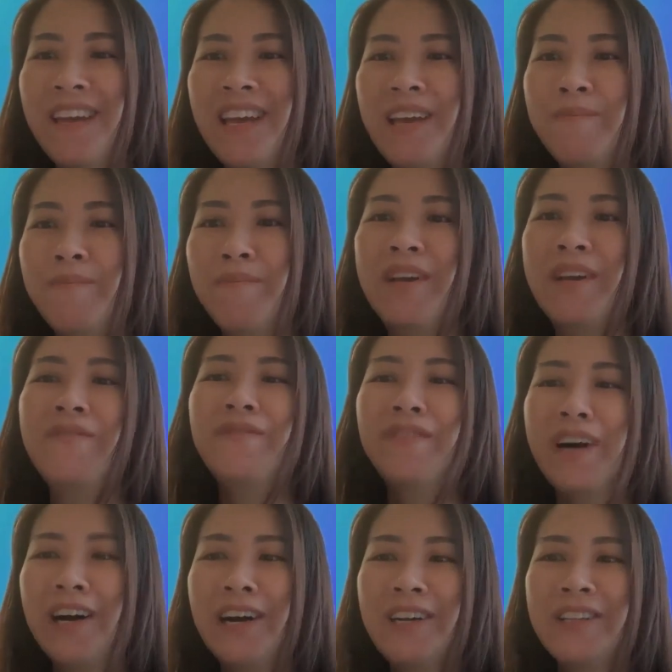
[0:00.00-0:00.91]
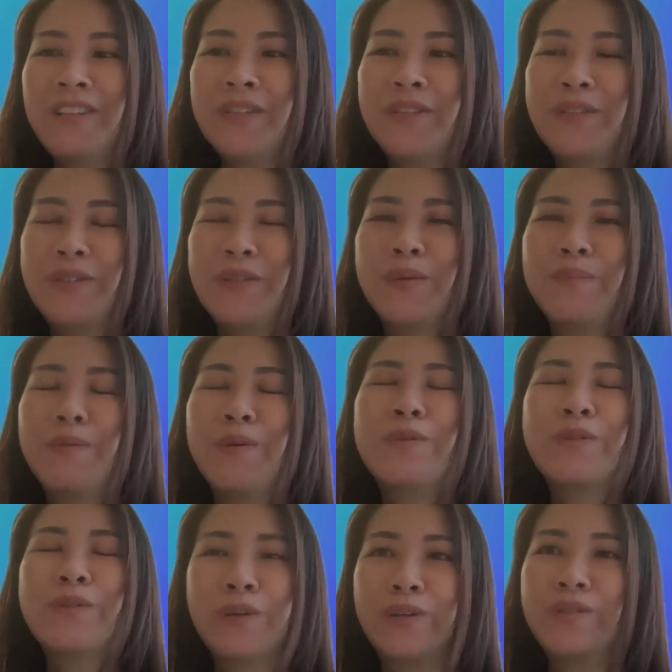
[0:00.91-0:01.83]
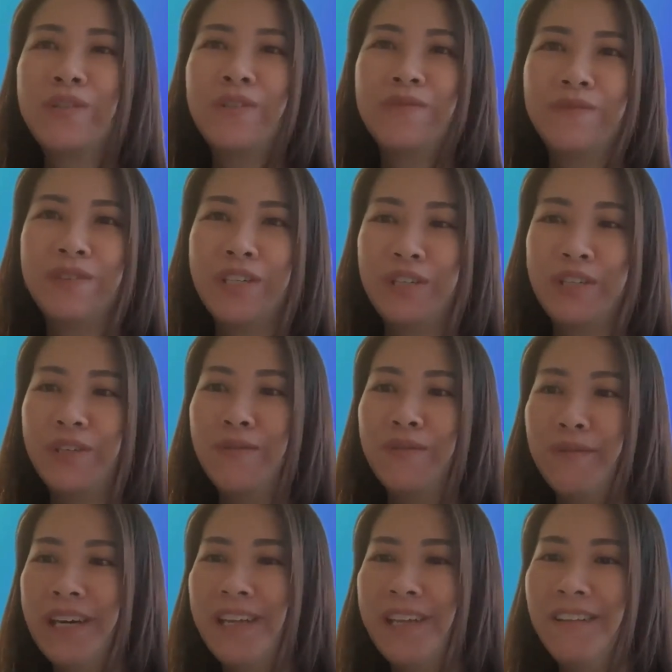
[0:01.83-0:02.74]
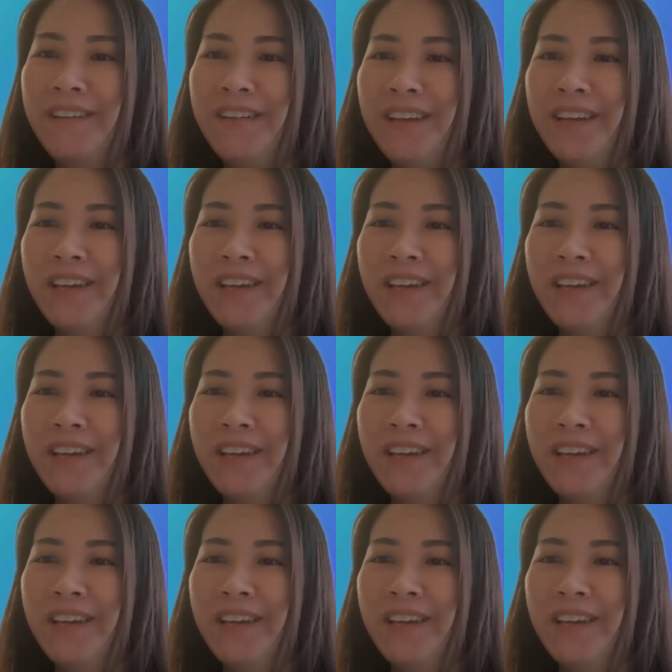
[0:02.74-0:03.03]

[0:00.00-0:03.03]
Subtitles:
and yes, by far this is the most controversial one.